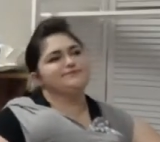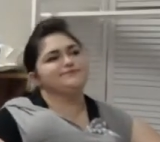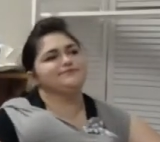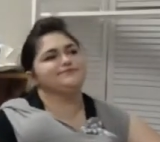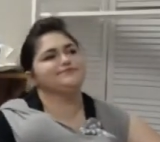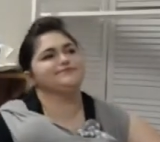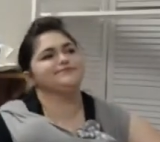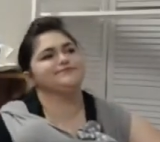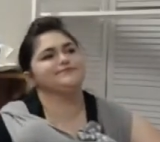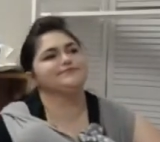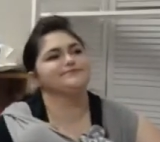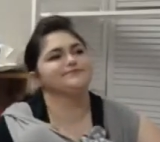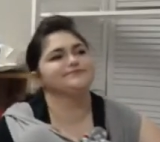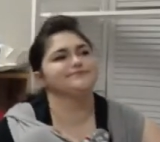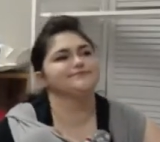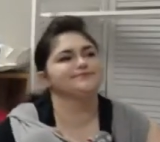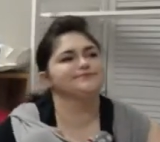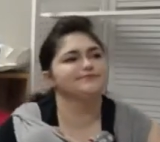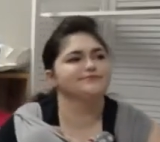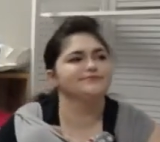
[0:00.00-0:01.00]

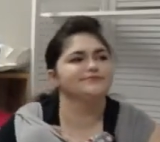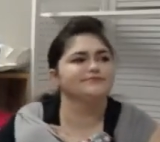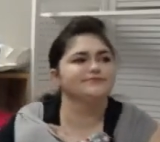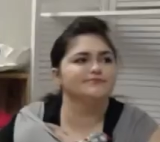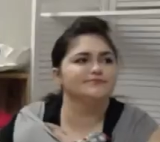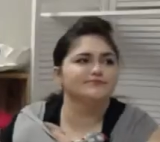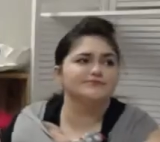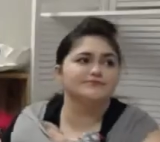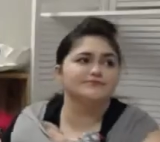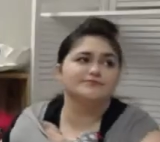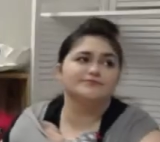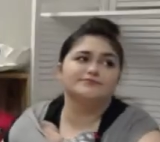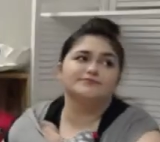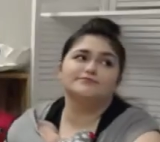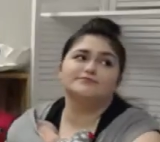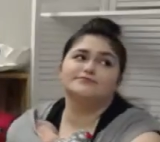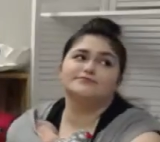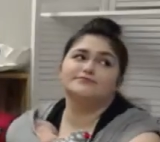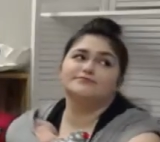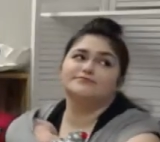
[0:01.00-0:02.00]

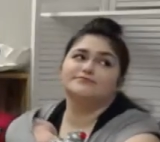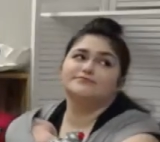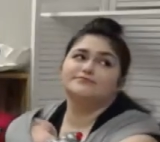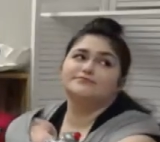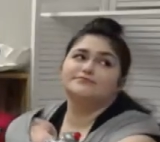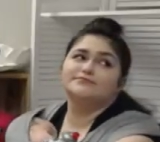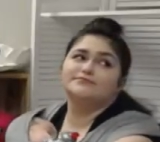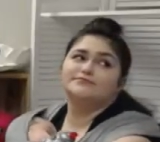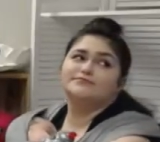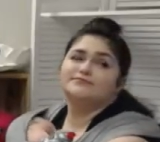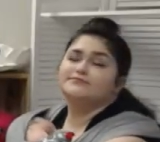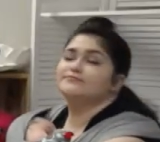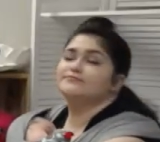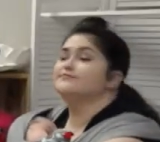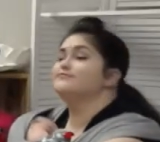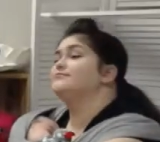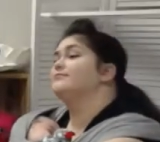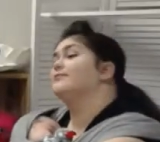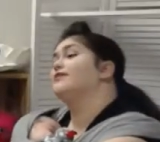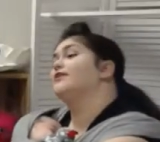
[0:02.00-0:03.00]

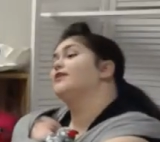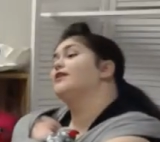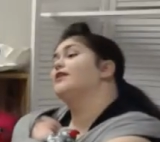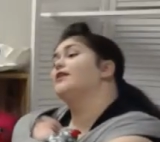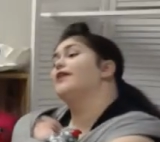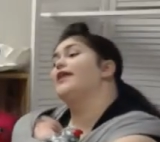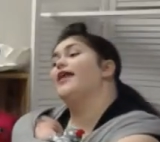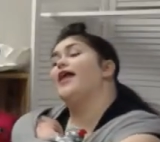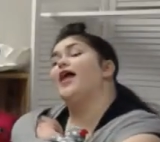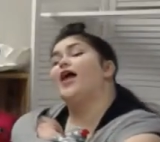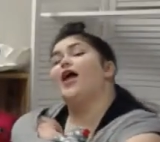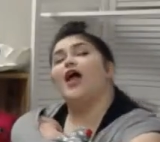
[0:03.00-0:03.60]
[no speech]